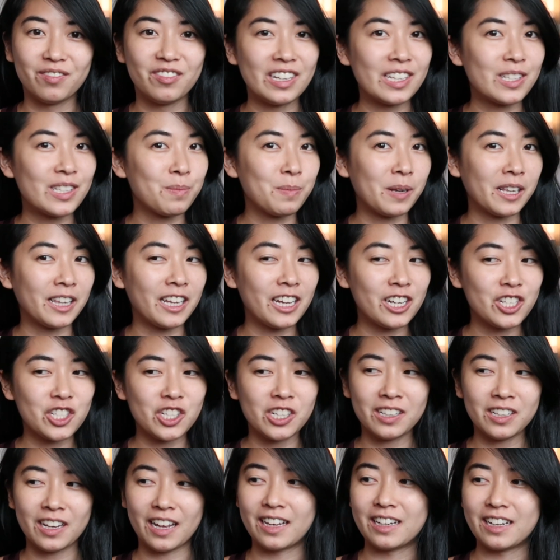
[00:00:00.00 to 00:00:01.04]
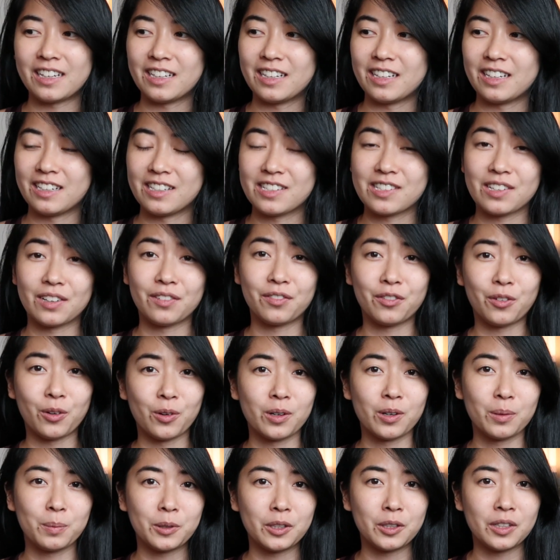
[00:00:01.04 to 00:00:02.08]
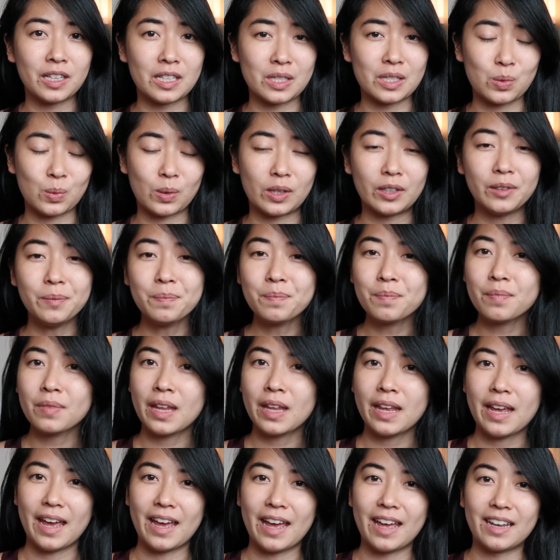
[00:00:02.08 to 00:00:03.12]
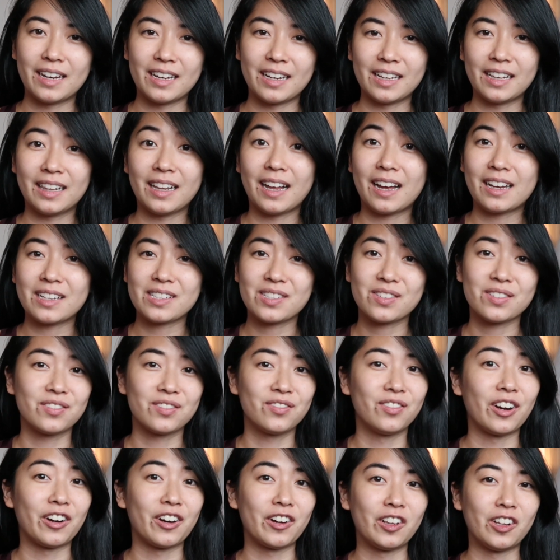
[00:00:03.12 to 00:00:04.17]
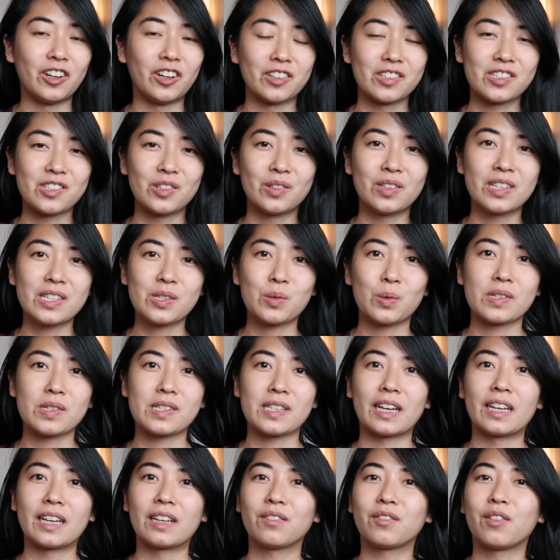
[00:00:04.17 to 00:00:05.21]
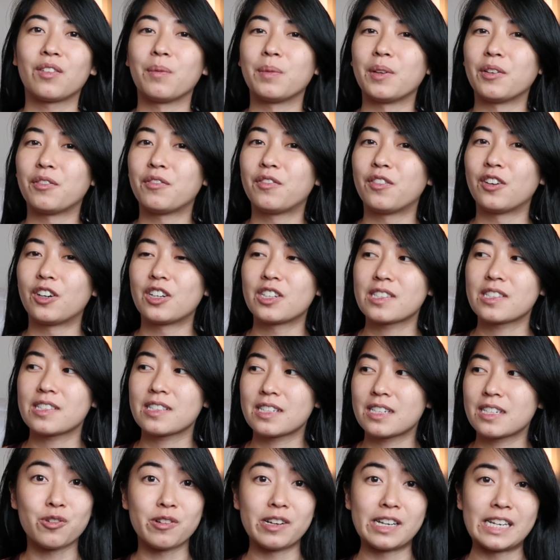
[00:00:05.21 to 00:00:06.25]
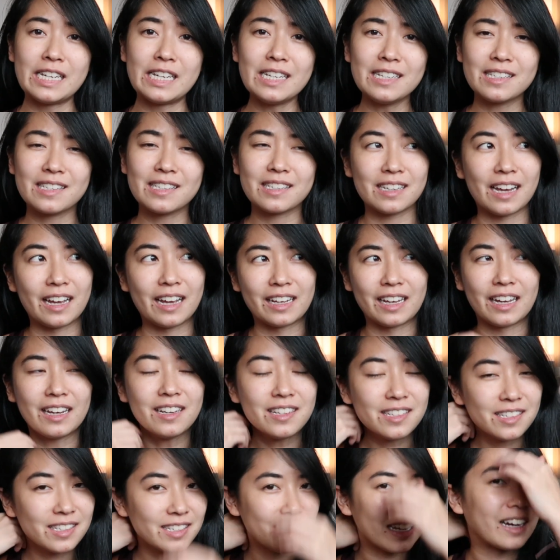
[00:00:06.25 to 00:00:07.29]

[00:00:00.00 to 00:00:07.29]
It's Malaysian and it is affordable as well, and it lasts very long. So this was like from the first release, I guess.